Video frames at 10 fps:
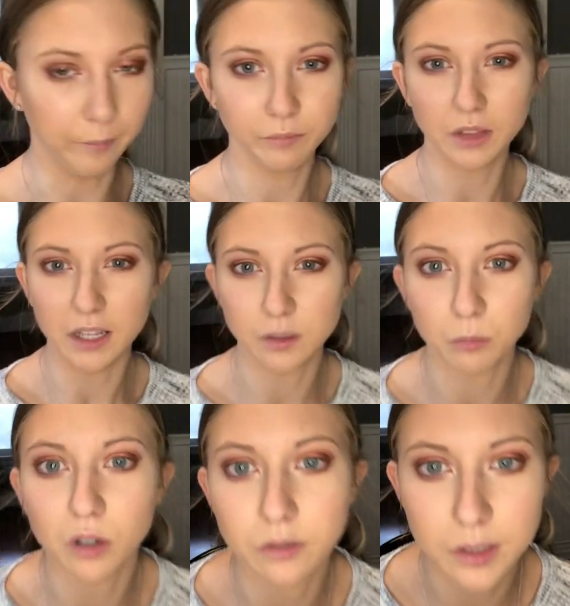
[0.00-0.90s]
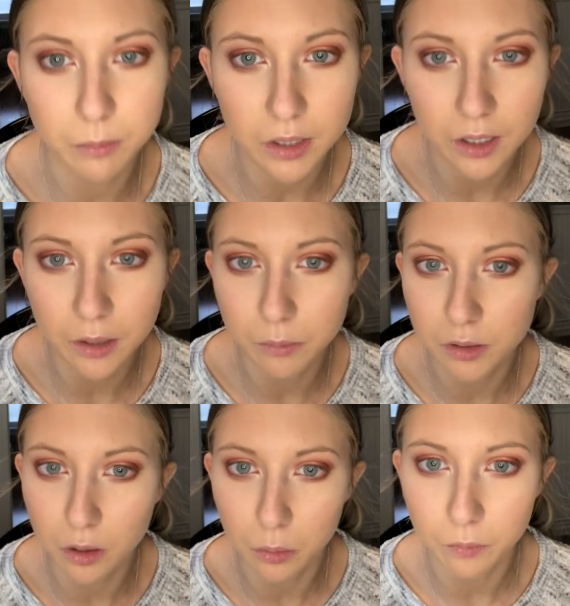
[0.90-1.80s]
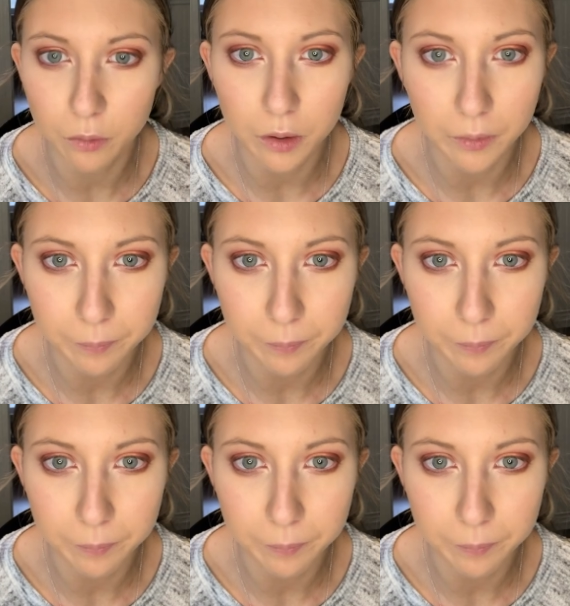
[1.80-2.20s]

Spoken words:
That's more of something I would go for.